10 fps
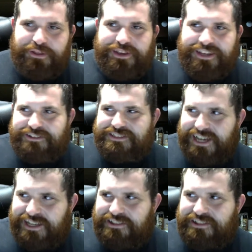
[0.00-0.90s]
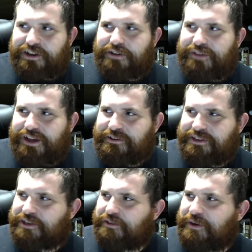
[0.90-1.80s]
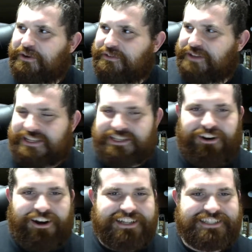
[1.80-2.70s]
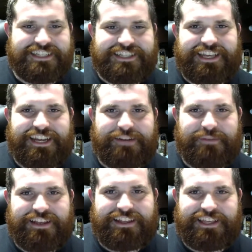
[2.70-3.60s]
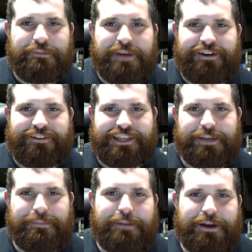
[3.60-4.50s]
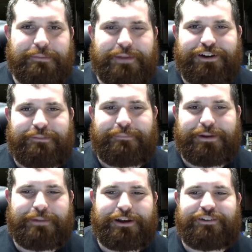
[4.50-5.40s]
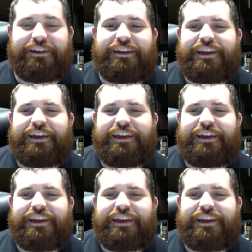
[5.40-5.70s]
else, I love how Cubone like talks in the anime, like Cubone, Cubone, Bon, Bon, Bon.